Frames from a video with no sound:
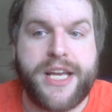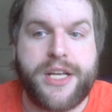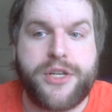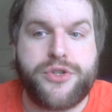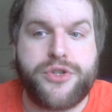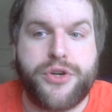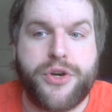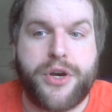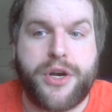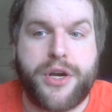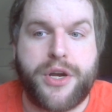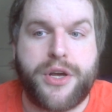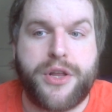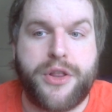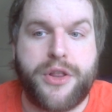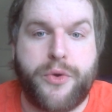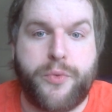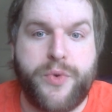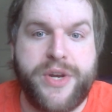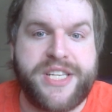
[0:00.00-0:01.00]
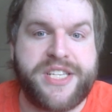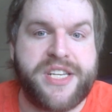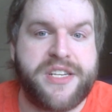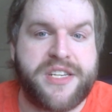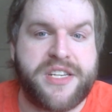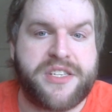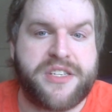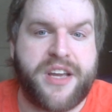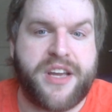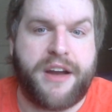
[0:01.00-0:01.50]
took the recent
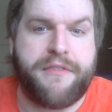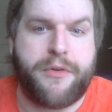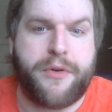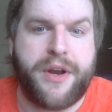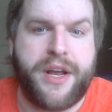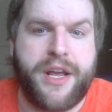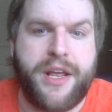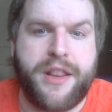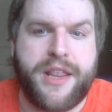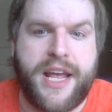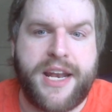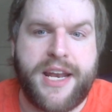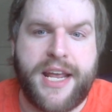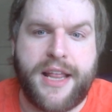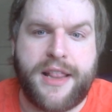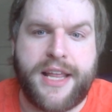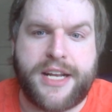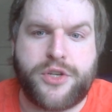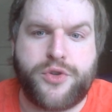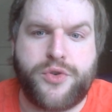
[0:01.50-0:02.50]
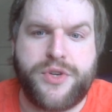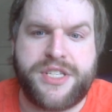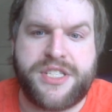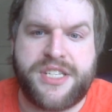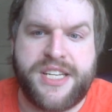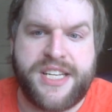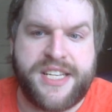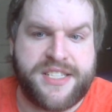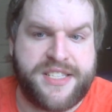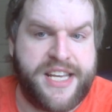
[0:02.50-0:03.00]
discovery that
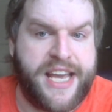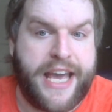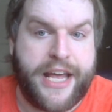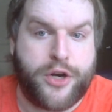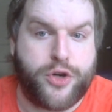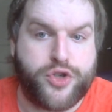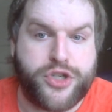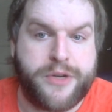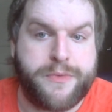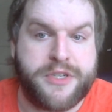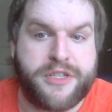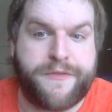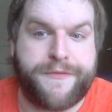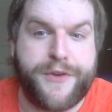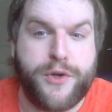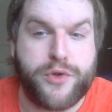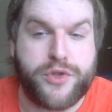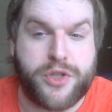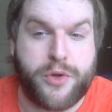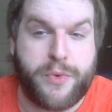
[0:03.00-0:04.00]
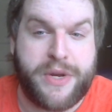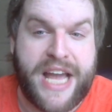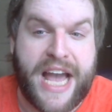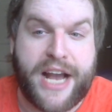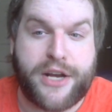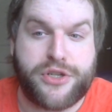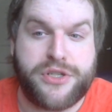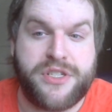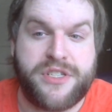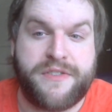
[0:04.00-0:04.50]
electricity is the energy which fuels the
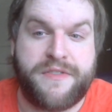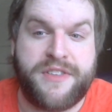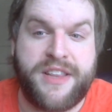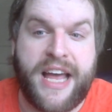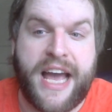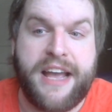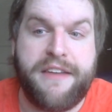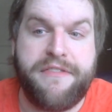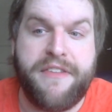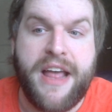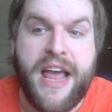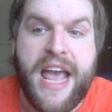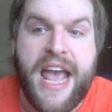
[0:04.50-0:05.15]
reactions of life